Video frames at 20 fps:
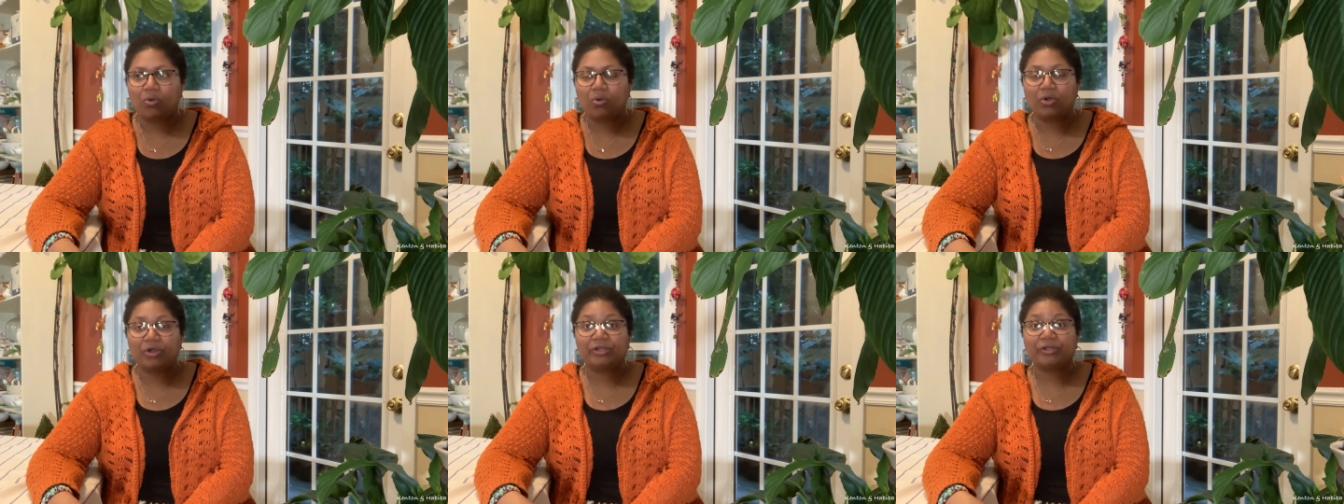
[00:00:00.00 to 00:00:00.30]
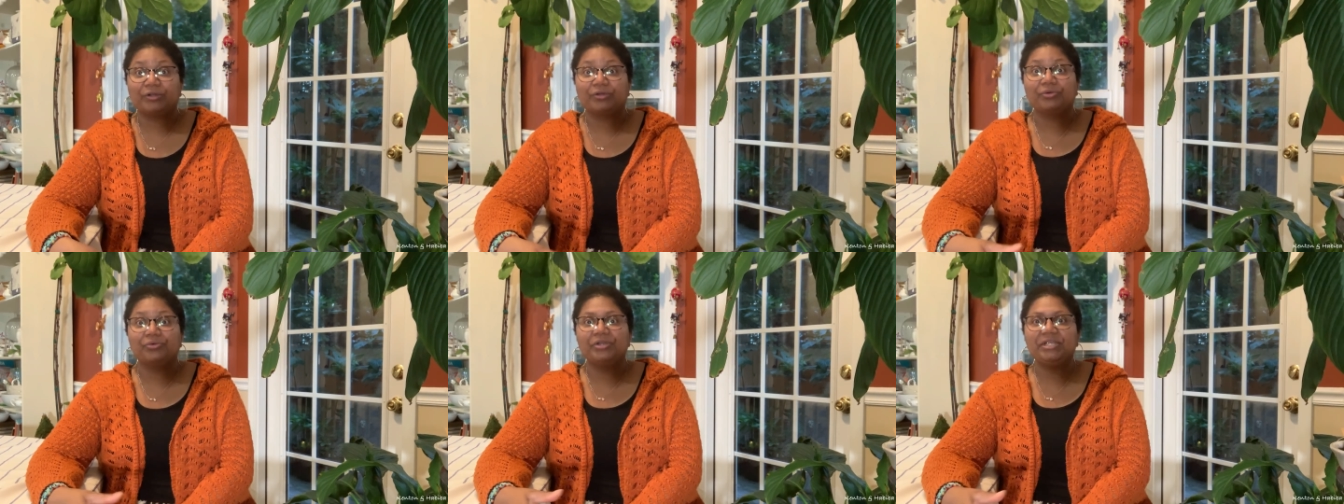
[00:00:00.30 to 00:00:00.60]

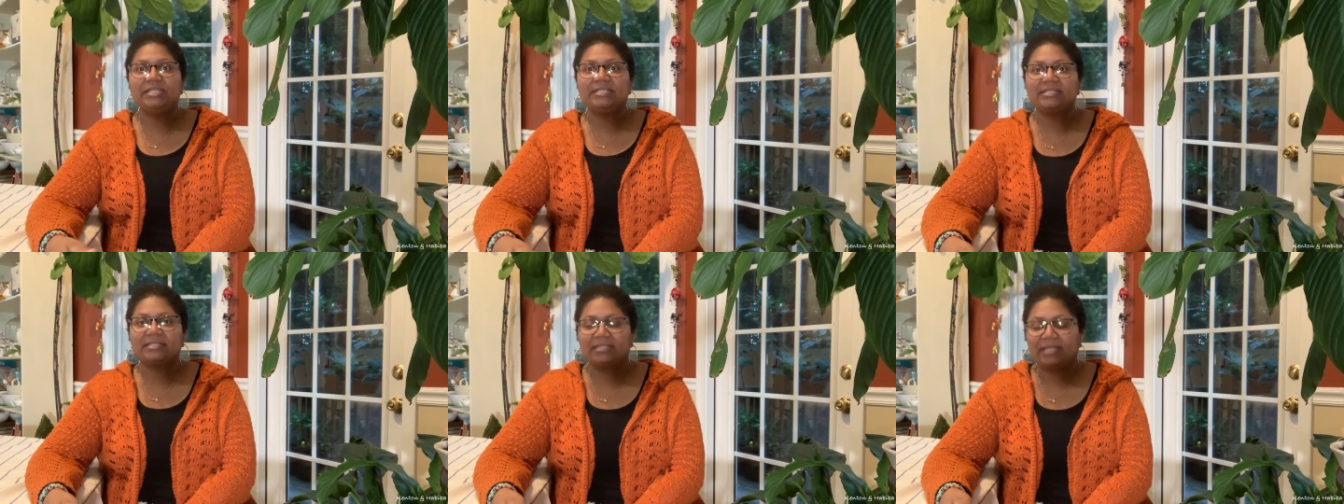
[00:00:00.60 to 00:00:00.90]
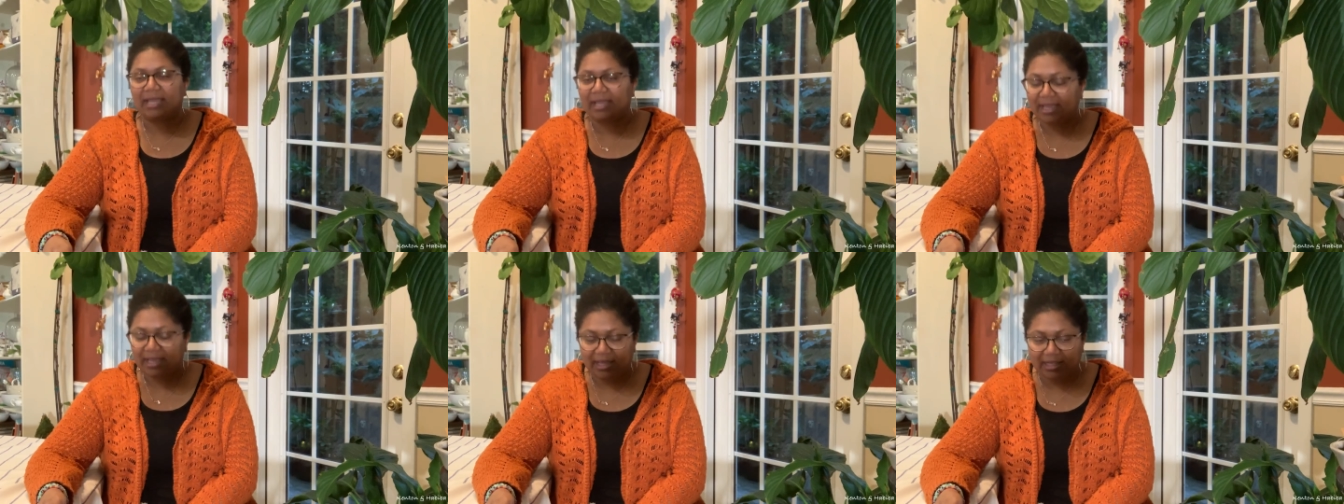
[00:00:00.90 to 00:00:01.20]
or grease
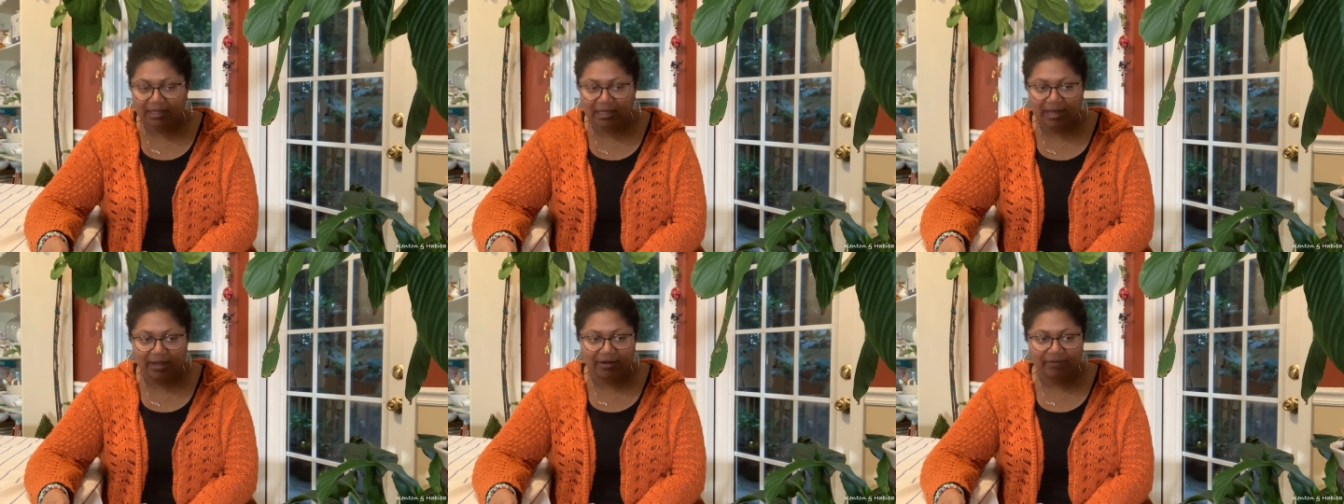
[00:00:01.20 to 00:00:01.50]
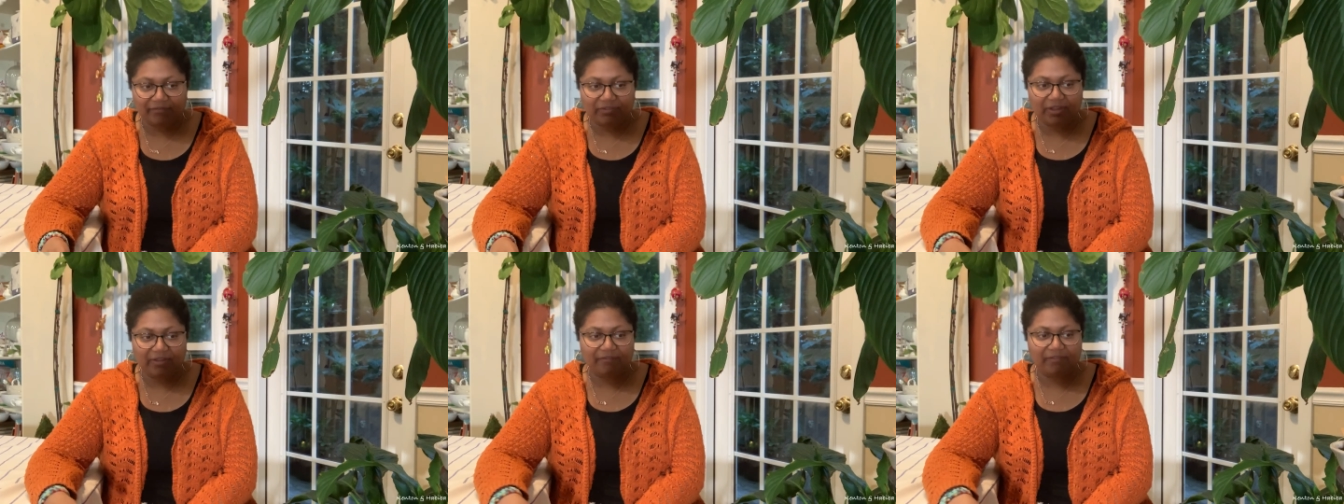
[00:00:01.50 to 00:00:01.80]
the hell out
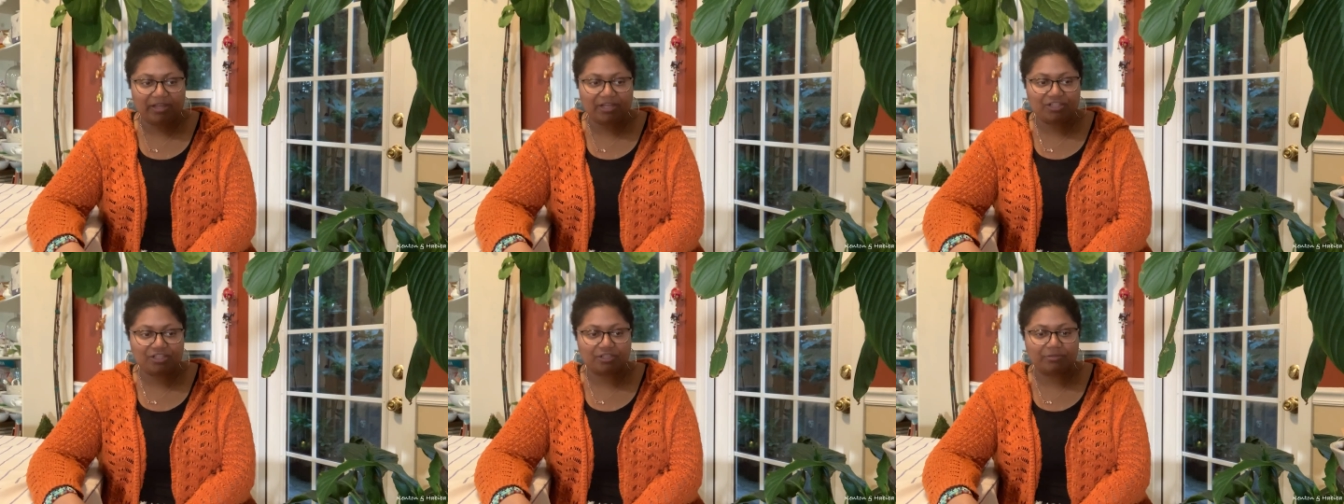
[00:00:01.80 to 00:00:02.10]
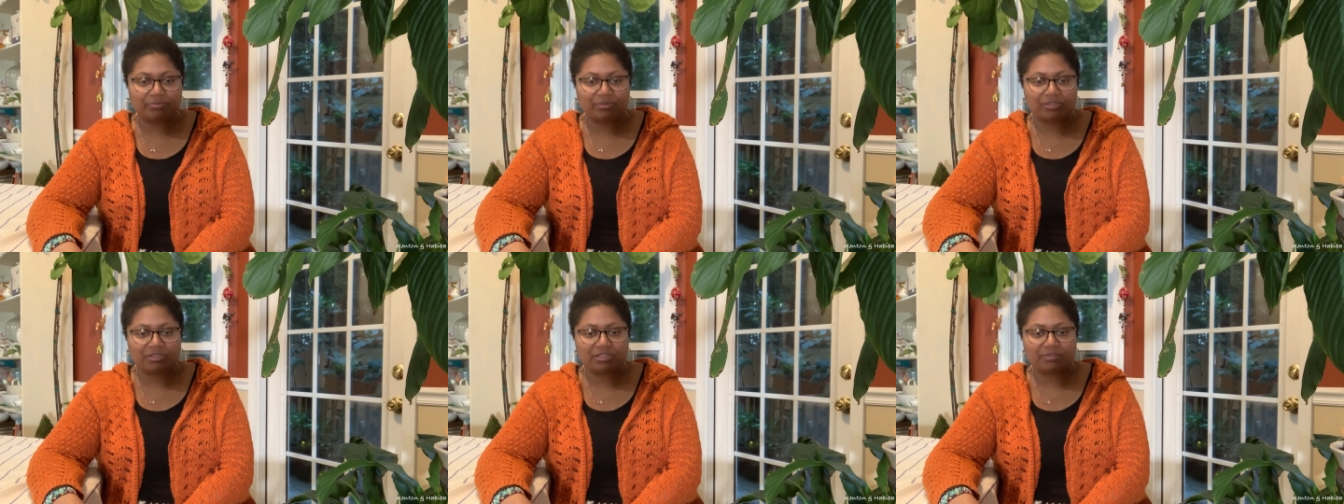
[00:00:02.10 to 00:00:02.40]
of their
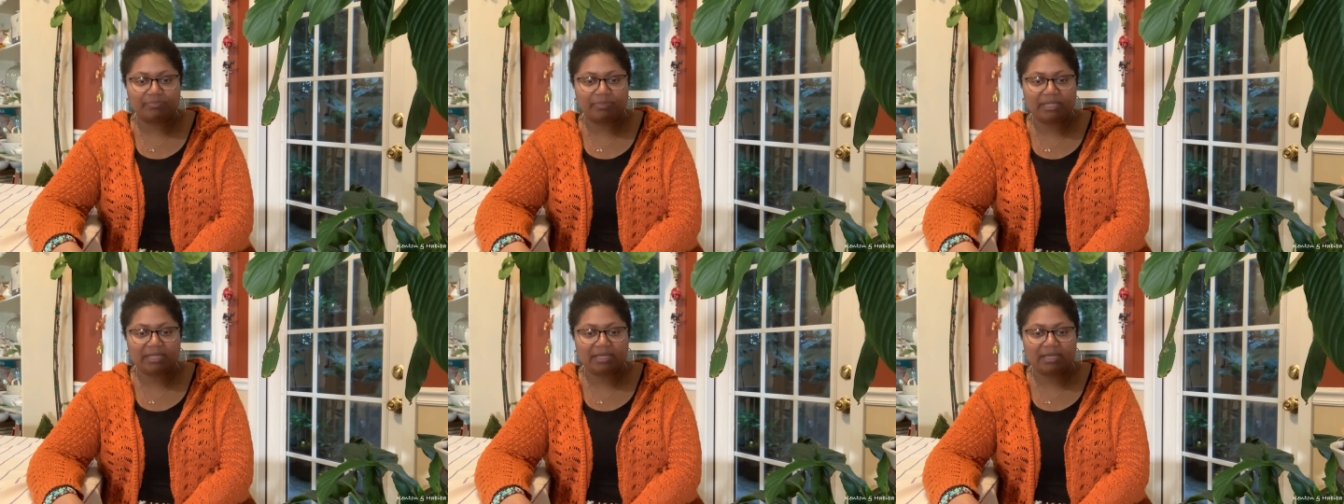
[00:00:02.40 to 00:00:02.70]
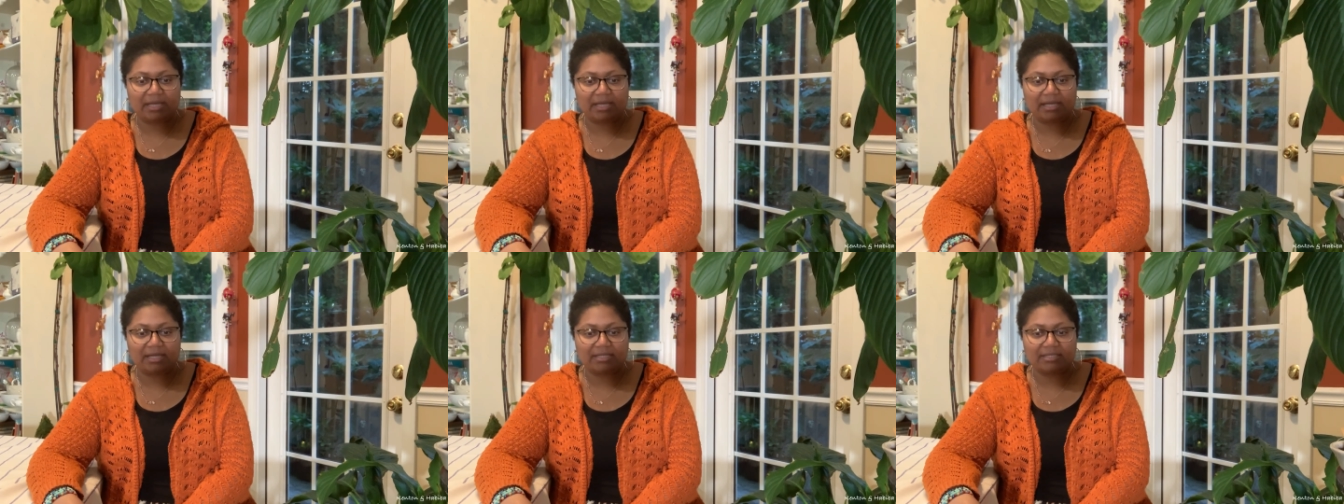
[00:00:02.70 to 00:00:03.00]
vegetables
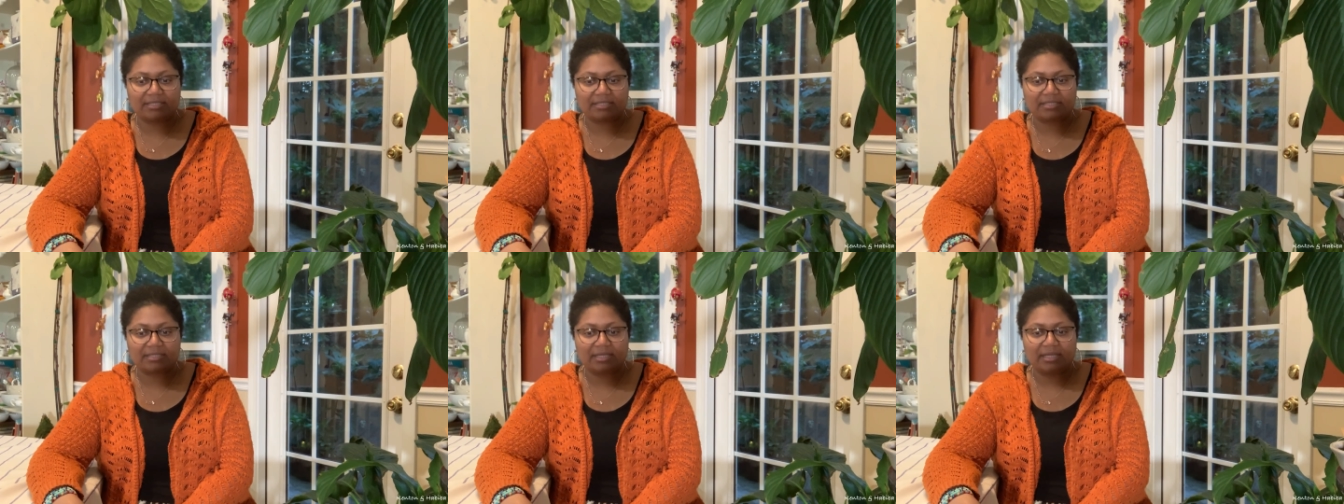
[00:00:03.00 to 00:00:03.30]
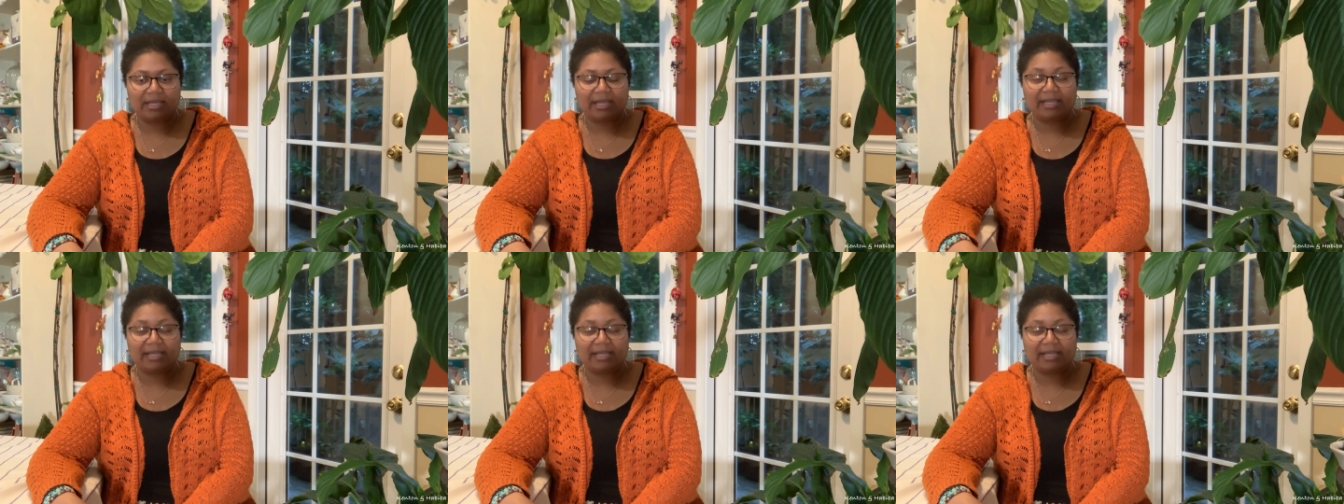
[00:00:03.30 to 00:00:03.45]
because,